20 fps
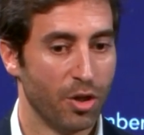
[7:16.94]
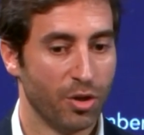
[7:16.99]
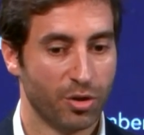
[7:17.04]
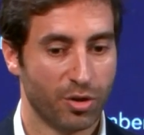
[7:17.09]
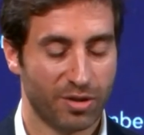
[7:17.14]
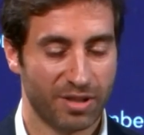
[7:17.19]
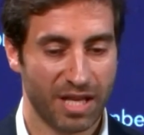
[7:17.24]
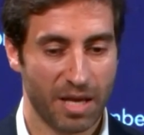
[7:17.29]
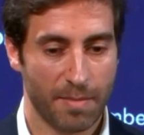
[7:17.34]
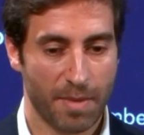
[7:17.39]

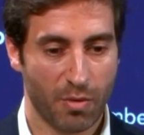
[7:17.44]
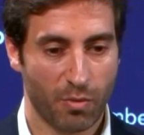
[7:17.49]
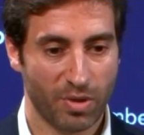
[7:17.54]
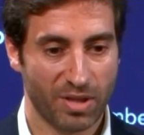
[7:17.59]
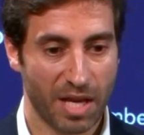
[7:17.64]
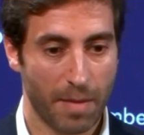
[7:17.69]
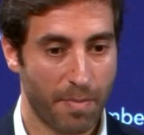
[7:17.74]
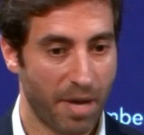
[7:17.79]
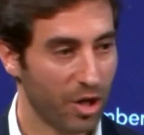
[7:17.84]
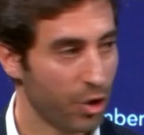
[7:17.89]
the same I would
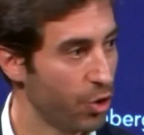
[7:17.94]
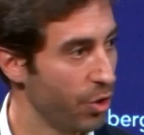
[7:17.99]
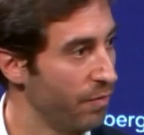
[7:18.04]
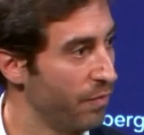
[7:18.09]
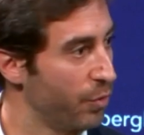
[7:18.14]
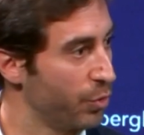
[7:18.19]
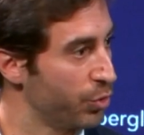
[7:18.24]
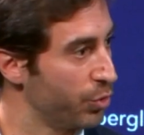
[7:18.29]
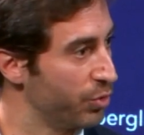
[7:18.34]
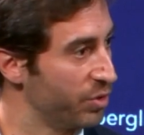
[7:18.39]
say passion
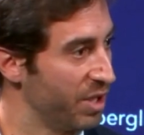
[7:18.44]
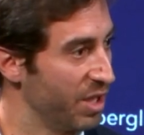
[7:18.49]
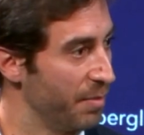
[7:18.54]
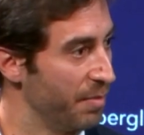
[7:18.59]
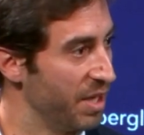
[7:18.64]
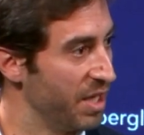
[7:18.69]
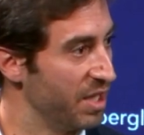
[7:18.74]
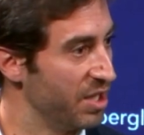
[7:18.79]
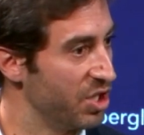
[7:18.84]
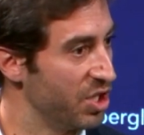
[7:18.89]
for
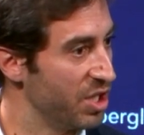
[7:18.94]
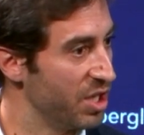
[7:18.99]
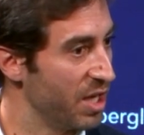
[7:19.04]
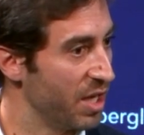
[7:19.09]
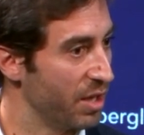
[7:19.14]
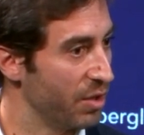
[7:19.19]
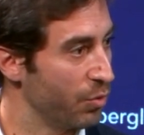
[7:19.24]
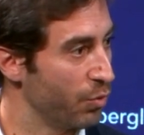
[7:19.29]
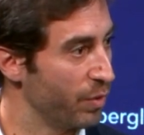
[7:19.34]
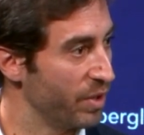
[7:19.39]
sustainability
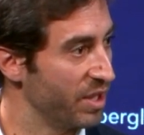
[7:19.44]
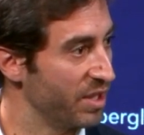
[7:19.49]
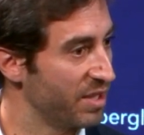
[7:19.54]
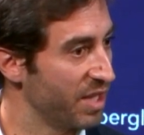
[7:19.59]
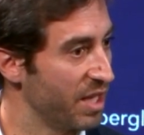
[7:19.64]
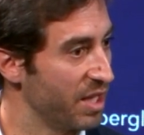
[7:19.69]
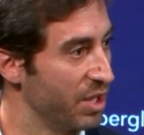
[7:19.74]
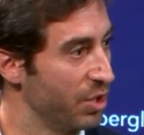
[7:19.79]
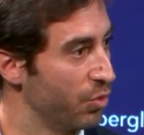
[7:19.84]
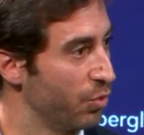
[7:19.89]
and we
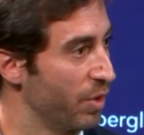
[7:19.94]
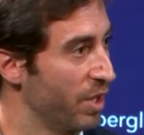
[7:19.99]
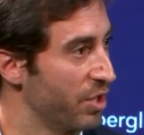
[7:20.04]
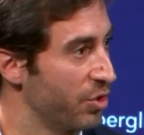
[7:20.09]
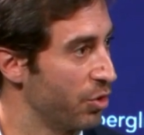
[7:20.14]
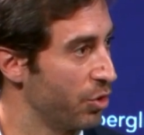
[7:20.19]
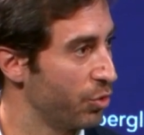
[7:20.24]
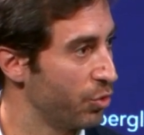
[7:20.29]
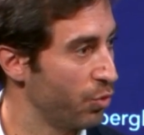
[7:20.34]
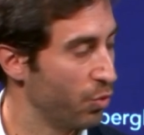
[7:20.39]
decided
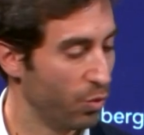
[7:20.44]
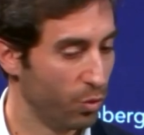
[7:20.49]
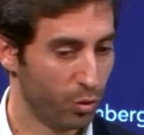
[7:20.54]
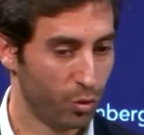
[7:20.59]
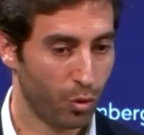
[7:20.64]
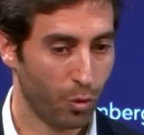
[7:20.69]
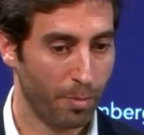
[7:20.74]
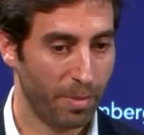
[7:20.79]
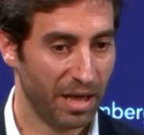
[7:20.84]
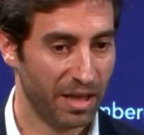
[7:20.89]
together to
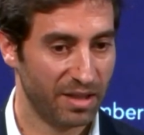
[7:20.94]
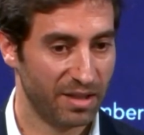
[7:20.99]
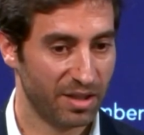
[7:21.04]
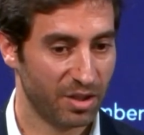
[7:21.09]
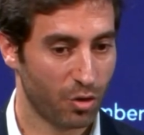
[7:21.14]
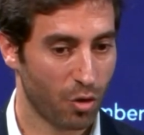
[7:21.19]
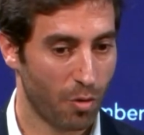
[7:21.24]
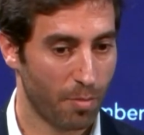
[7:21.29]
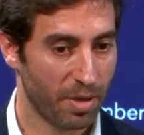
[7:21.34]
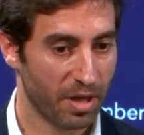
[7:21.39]
to build
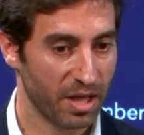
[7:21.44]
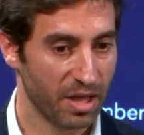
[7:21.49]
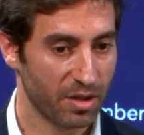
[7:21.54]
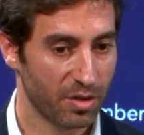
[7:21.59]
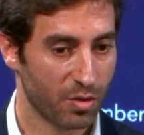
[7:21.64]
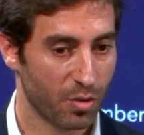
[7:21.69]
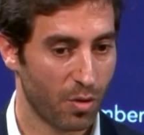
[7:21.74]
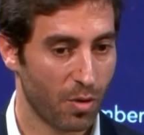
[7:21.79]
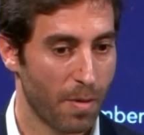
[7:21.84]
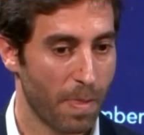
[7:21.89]
this company
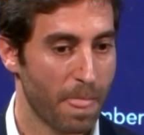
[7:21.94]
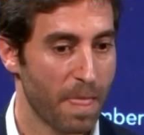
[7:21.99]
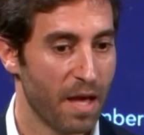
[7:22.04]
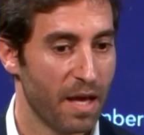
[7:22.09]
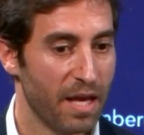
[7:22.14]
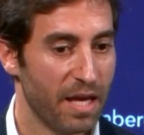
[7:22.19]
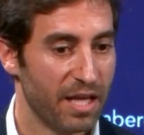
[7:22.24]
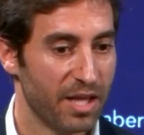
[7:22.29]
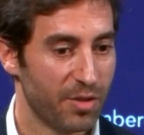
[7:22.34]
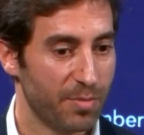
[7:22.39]
so
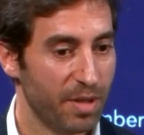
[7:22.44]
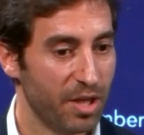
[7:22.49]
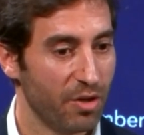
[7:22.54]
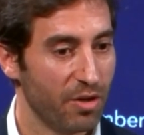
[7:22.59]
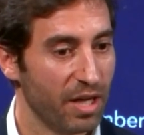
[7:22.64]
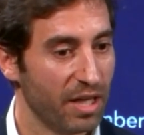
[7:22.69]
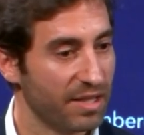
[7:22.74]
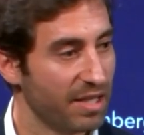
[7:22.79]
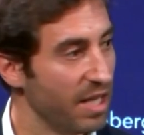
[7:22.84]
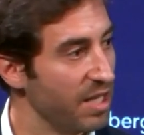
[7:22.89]
it's been
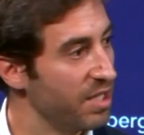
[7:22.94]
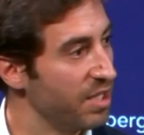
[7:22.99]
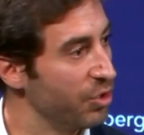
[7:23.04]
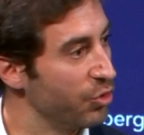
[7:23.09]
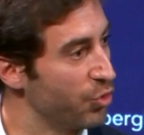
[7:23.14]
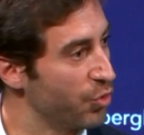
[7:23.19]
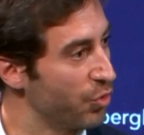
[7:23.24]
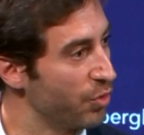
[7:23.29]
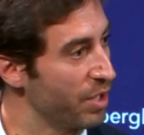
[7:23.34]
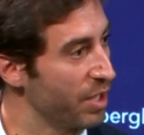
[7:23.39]
an exciting
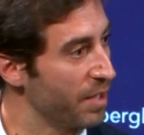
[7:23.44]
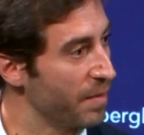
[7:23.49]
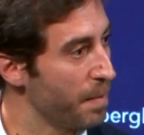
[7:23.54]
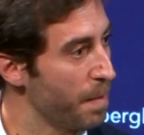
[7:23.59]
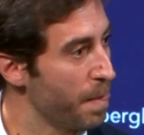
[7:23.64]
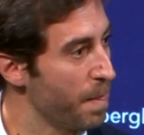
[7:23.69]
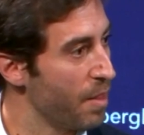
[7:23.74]
journey